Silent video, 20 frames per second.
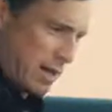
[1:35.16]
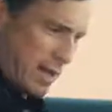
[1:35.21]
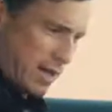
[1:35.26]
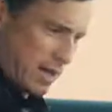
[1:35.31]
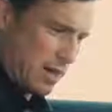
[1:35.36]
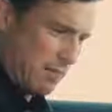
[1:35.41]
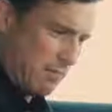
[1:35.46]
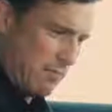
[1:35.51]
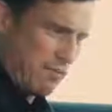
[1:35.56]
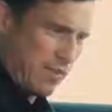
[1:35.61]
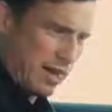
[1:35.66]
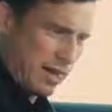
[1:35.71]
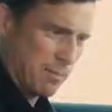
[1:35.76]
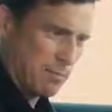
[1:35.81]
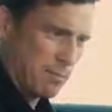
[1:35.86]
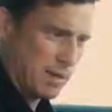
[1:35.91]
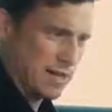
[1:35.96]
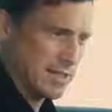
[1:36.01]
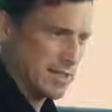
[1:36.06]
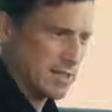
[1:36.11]
pick up
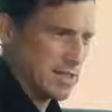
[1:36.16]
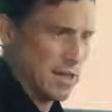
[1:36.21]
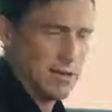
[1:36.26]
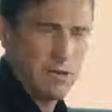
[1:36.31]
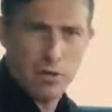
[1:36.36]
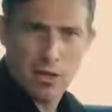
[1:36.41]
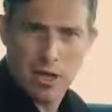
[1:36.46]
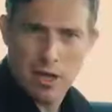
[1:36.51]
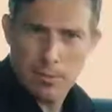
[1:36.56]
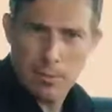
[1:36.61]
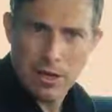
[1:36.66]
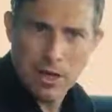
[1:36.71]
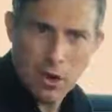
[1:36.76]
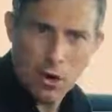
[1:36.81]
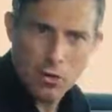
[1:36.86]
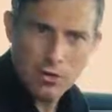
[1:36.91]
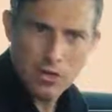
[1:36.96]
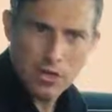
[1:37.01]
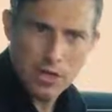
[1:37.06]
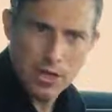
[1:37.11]
fingerprints, so you're going to be
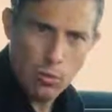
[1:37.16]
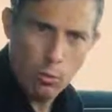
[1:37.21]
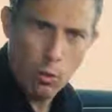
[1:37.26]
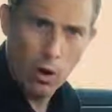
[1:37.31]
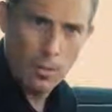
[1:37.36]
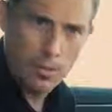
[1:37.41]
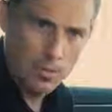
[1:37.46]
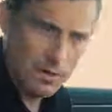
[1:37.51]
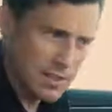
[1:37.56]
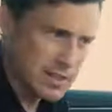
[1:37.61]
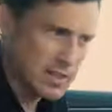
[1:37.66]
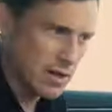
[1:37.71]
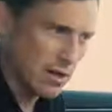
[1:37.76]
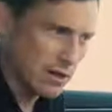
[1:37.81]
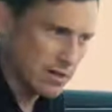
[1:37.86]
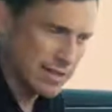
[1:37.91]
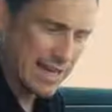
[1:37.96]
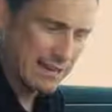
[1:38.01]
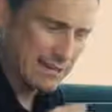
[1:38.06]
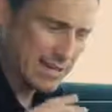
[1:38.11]
constantly wiping this
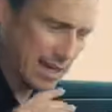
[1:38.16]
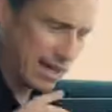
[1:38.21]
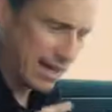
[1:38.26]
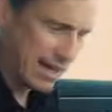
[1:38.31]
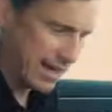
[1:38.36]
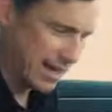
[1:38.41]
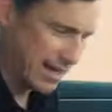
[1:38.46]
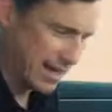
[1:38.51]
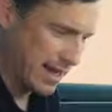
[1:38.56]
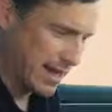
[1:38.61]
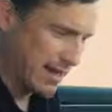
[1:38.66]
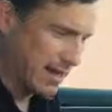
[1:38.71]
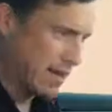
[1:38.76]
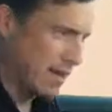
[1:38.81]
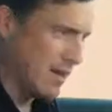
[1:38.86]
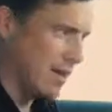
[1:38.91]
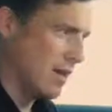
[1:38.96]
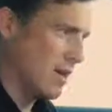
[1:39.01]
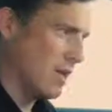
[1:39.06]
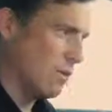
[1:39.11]
car down to clean it.
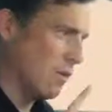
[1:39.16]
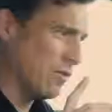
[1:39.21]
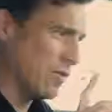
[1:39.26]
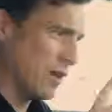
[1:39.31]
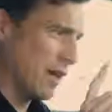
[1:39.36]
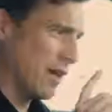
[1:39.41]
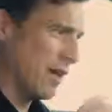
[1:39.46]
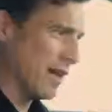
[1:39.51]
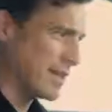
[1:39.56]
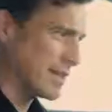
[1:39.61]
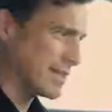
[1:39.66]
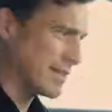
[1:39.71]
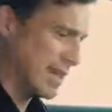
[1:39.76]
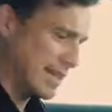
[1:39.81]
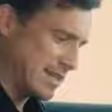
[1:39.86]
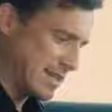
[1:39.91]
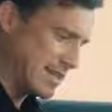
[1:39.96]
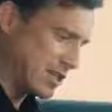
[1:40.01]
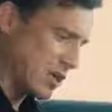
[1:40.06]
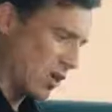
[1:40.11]
One thing I like is
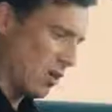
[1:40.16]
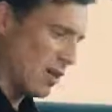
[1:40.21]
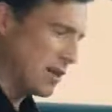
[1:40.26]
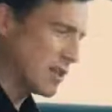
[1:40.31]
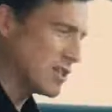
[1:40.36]
this. It's got